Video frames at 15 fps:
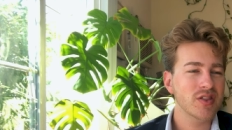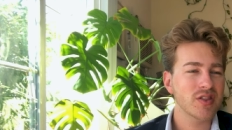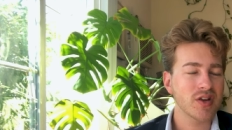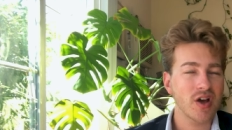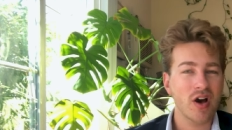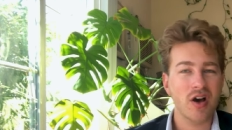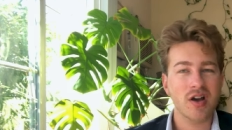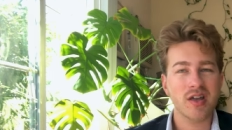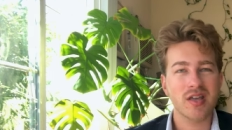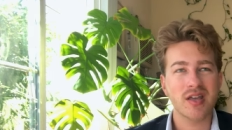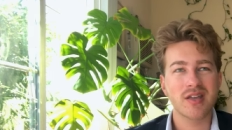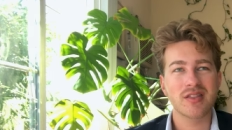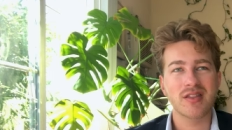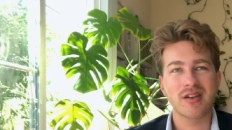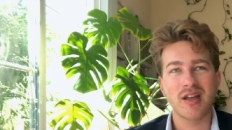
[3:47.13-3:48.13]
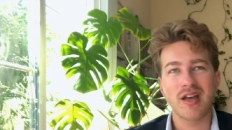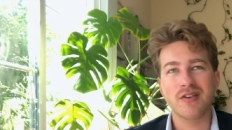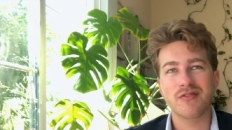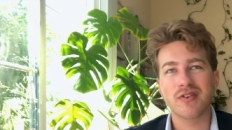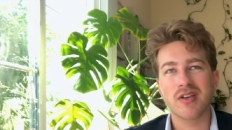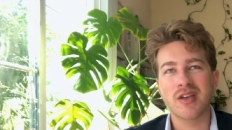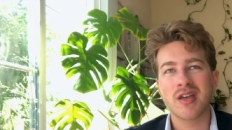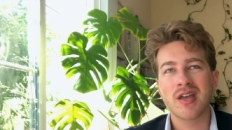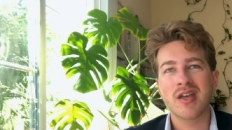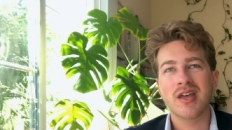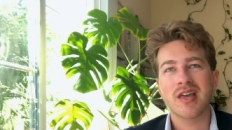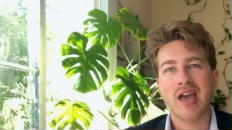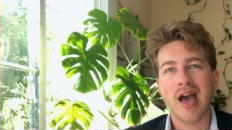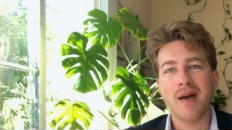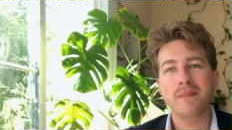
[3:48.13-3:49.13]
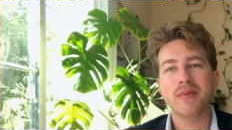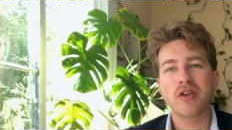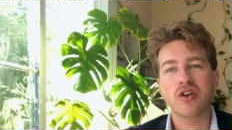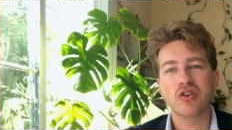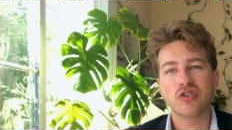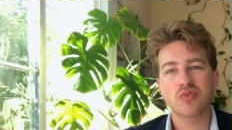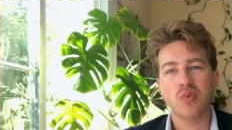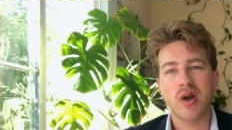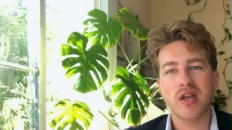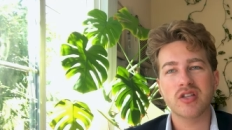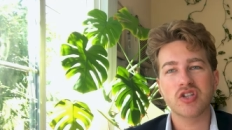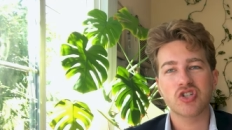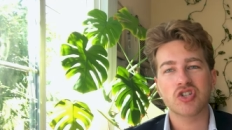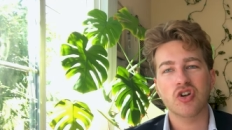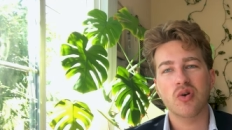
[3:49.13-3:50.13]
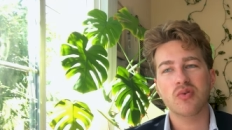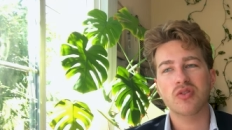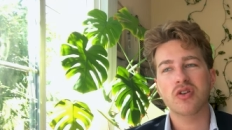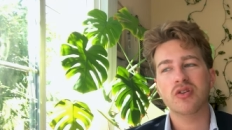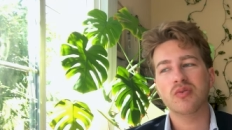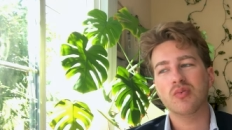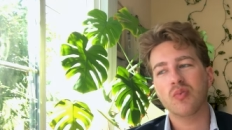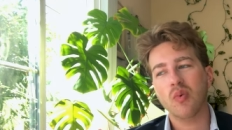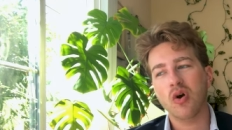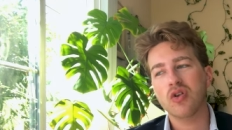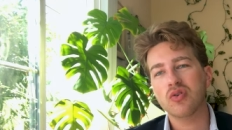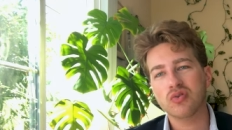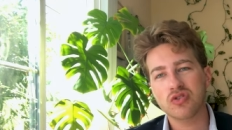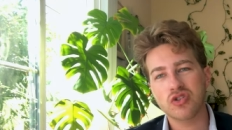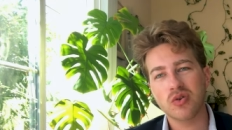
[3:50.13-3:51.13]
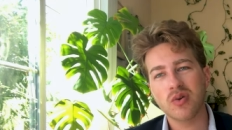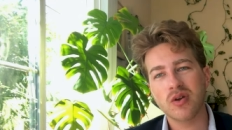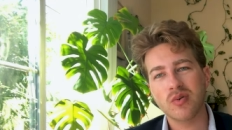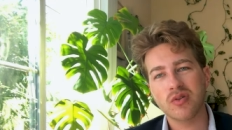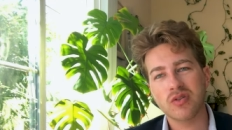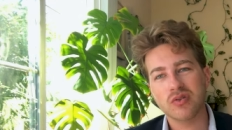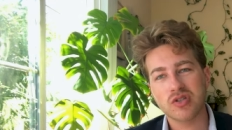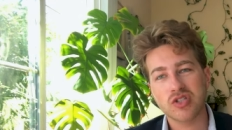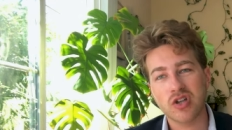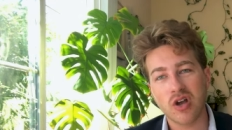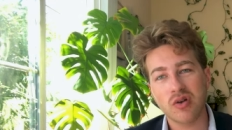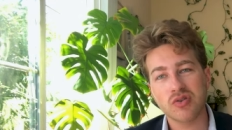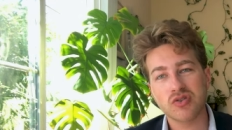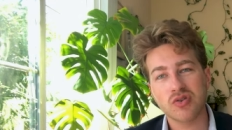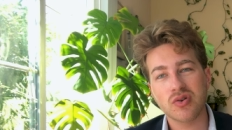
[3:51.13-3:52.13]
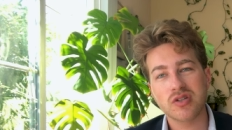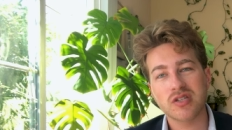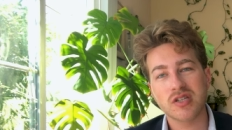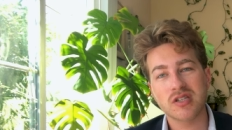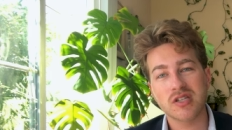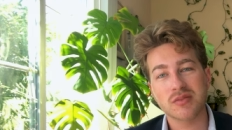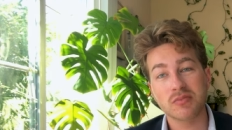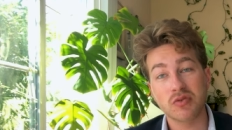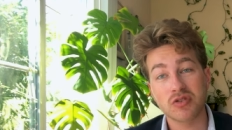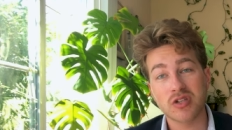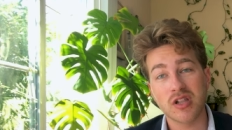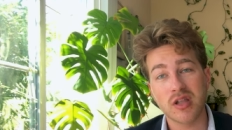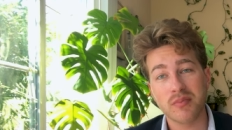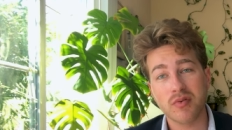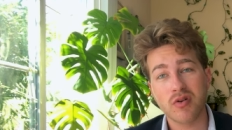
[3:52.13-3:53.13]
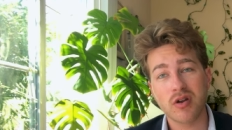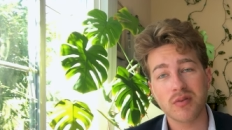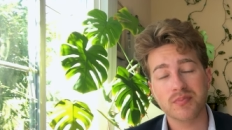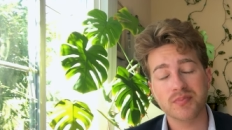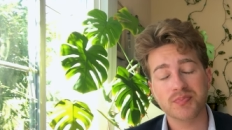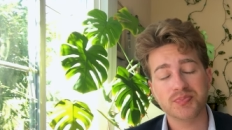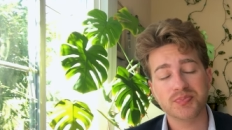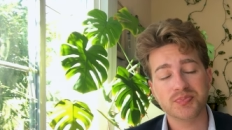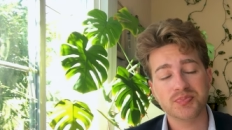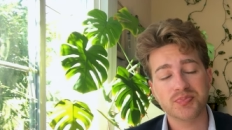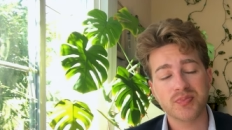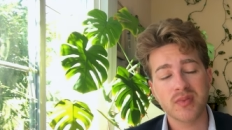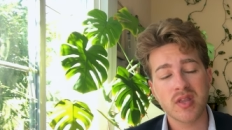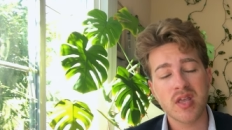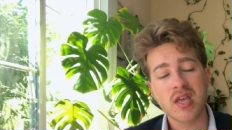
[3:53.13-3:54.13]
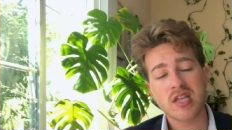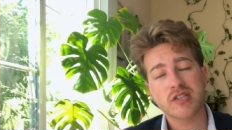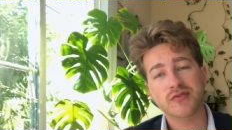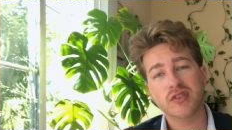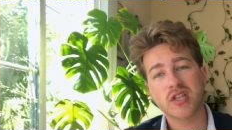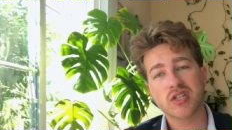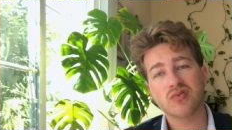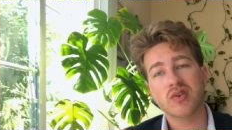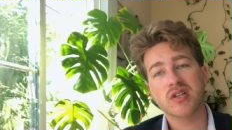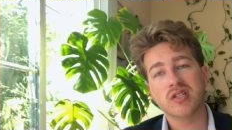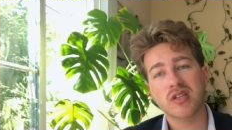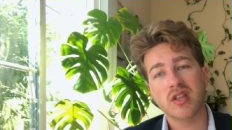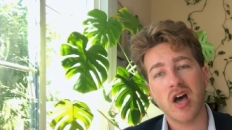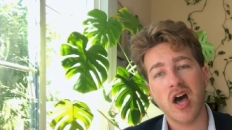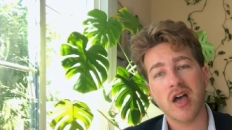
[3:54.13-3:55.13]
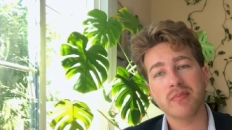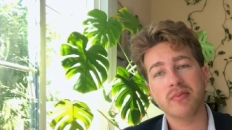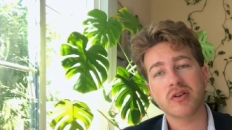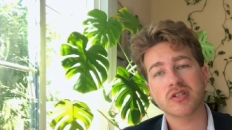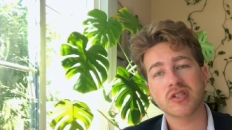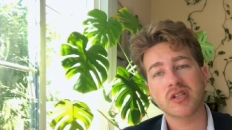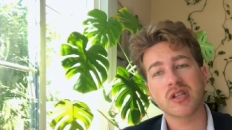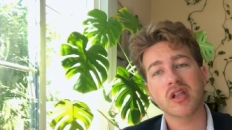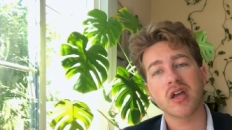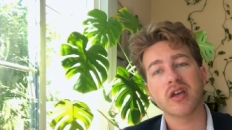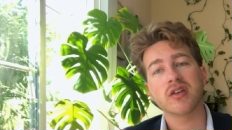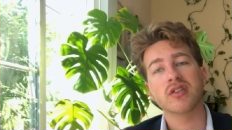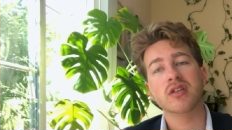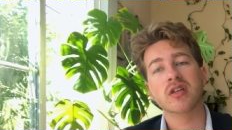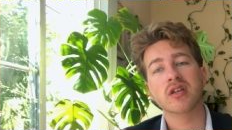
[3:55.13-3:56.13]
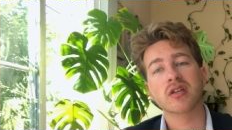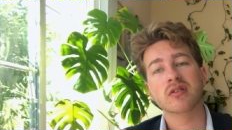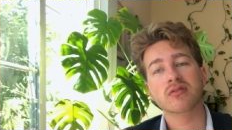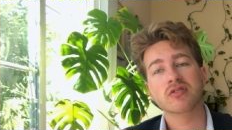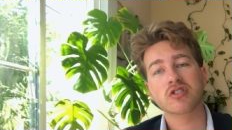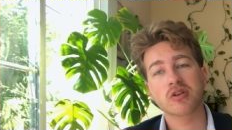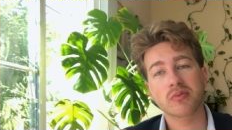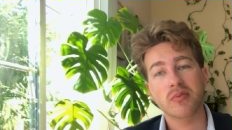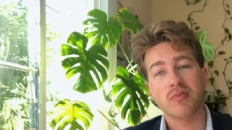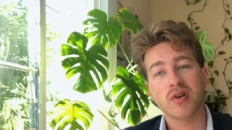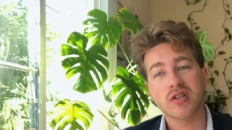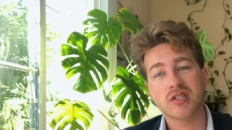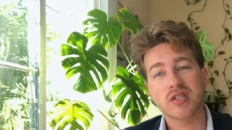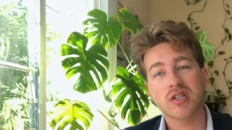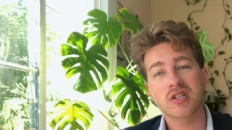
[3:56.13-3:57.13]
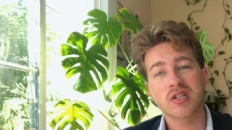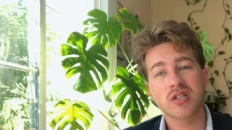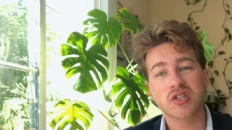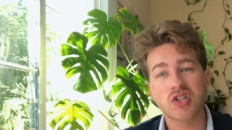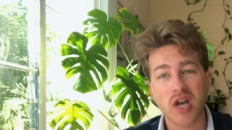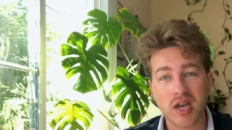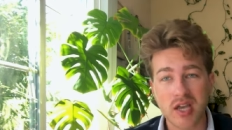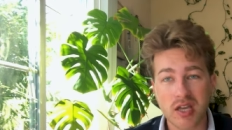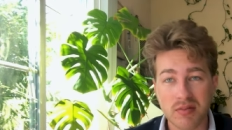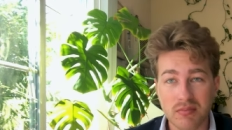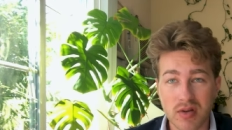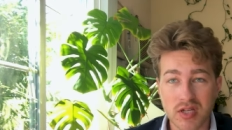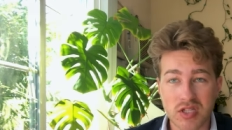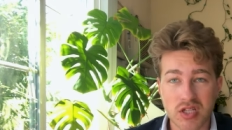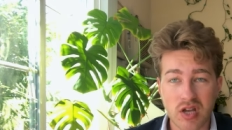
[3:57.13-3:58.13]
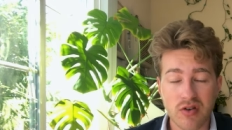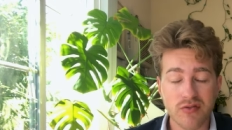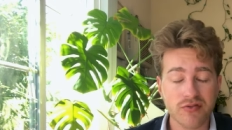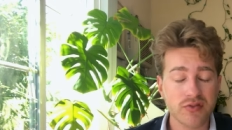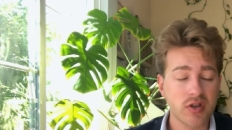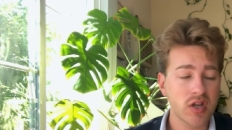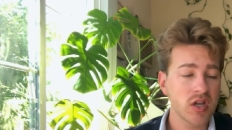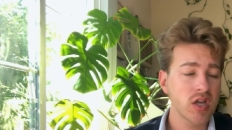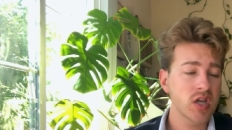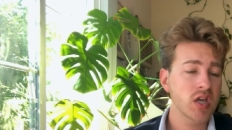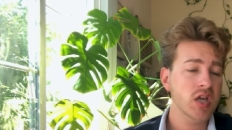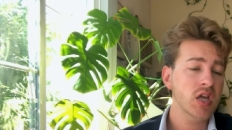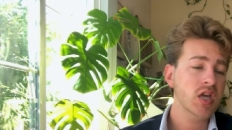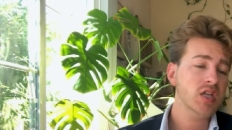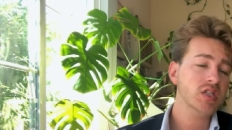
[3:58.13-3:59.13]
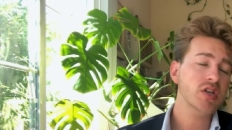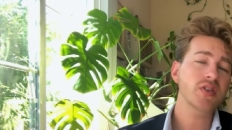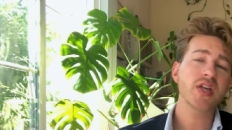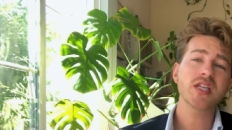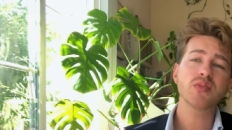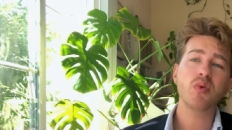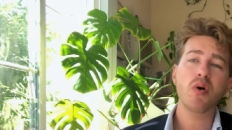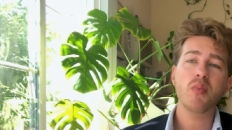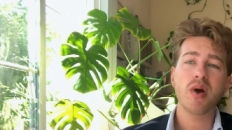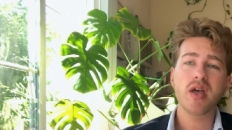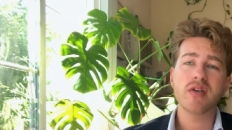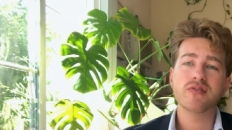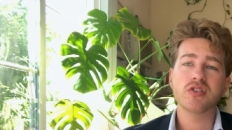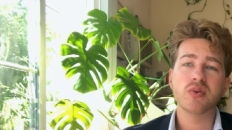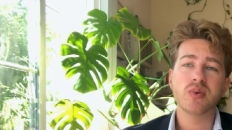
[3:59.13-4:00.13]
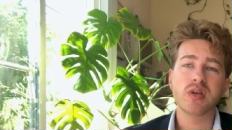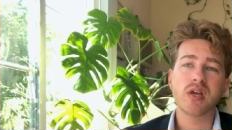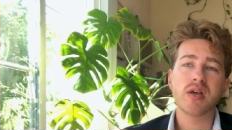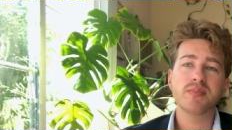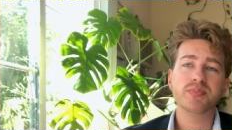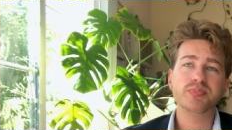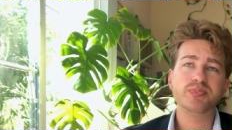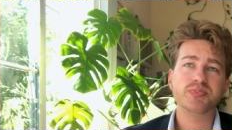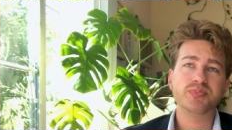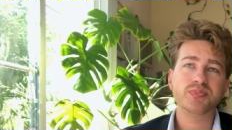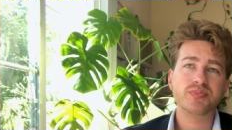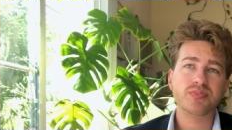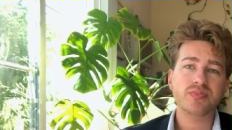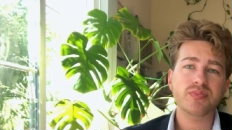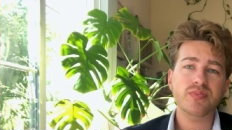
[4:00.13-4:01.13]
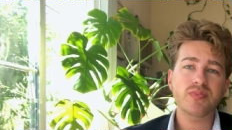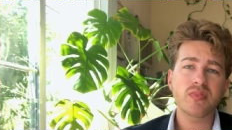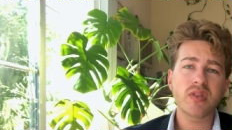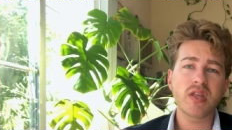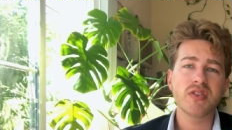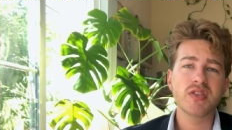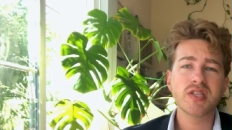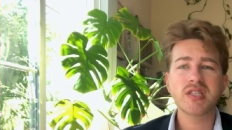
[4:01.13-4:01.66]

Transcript: the khaki and the navy, can be a good way to show that what you're doing with your style choices is more deliberate. It's for this reason that I personally like the double-breasted jacket myself. So that's one way of doing it. The